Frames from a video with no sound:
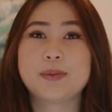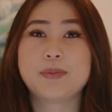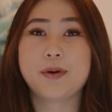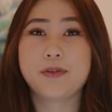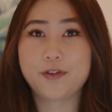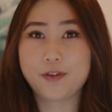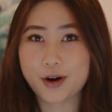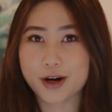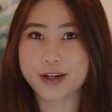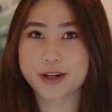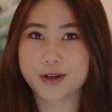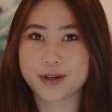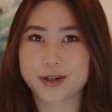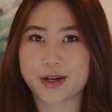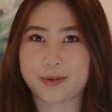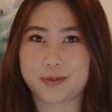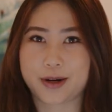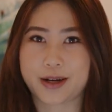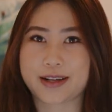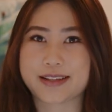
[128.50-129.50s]
6. But before a neural
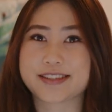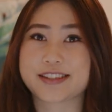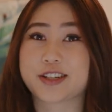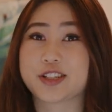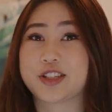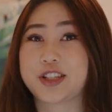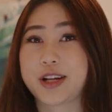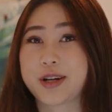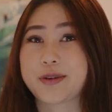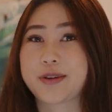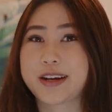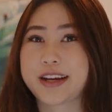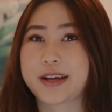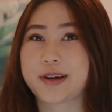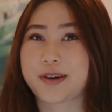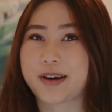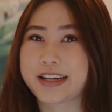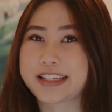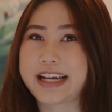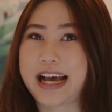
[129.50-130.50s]
network can start generating
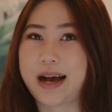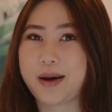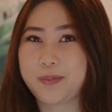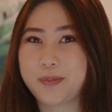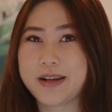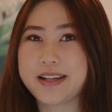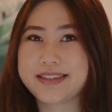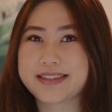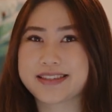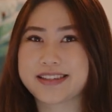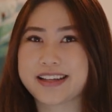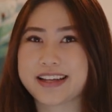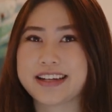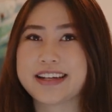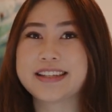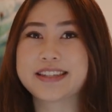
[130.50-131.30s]
correct outputs, it